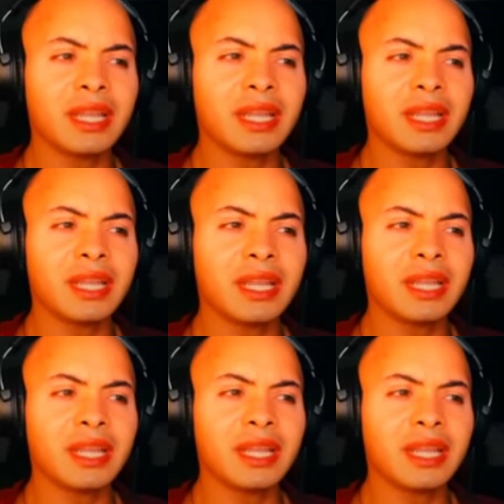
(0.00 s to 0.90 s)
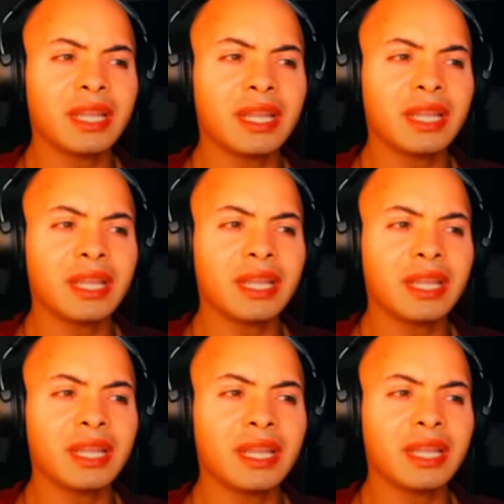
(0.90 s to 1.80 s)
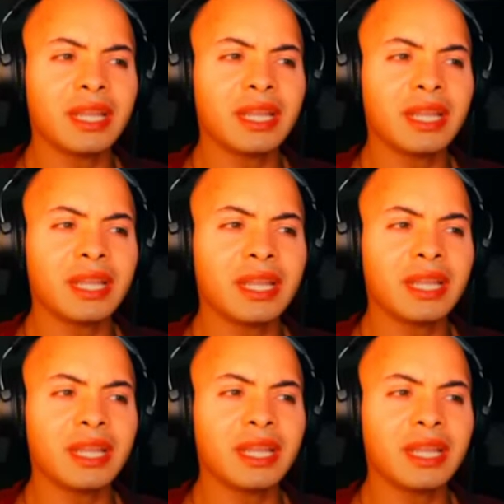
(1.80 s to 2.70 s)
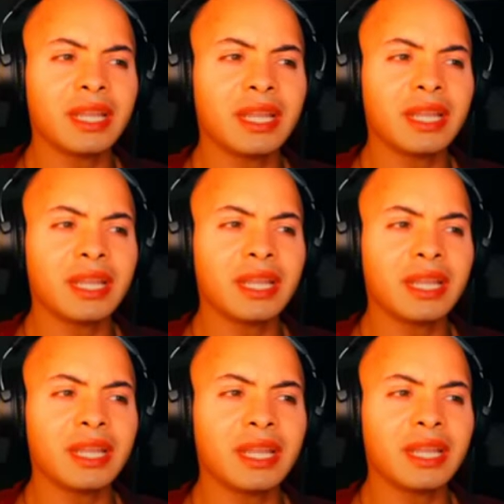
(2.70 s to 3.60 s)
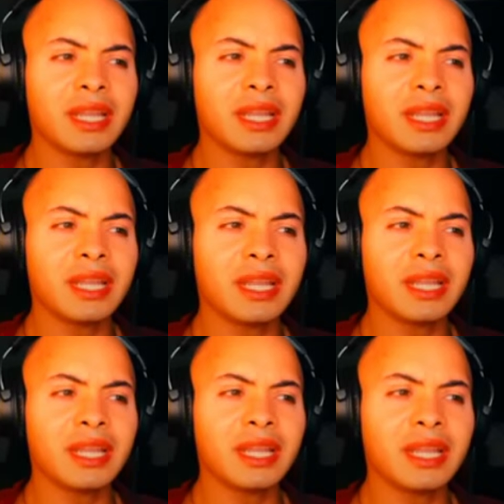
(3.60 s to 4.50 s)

The person shown says nothing.